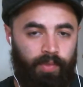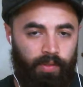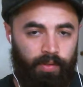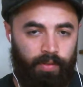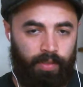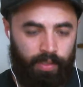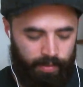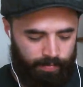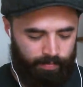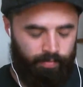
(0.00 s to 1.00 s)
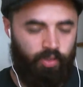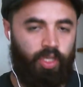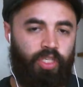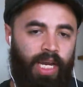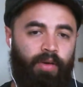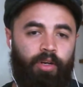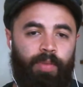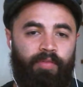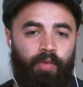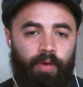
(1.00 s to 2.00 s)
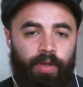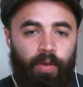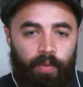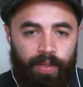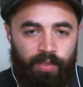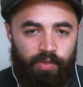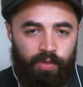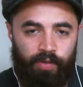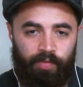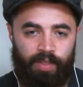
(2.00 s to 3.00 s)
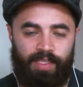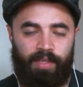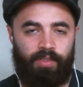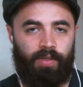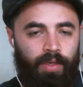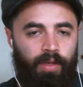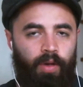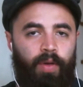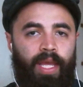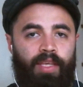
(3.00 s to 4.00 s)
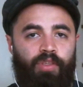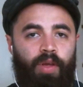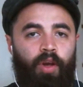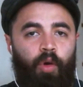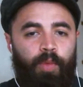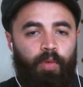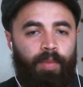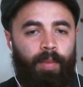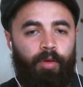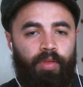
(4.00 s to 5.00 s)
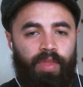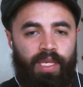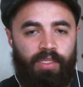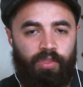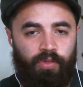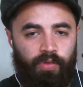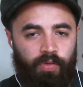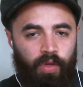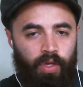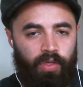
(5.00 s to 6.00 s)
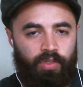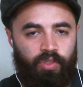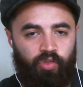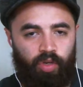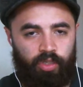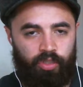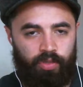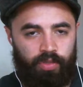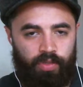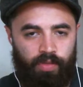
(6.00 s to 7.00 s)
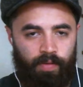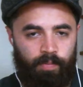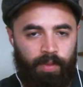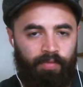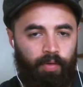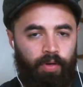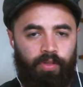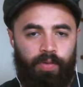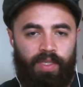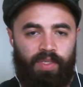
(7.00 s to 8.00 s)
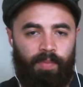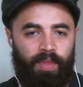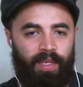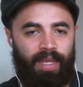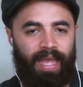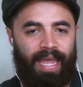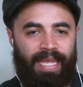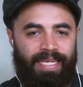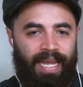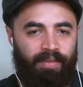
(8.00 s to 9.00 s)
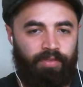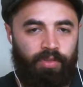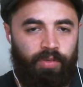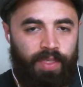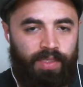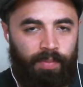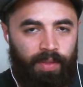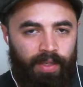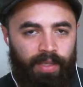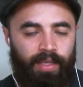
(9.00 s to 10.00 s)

Or she showered before going to her friend's house. Okay, so I hope you remember these two structures, before doing something and after doing something.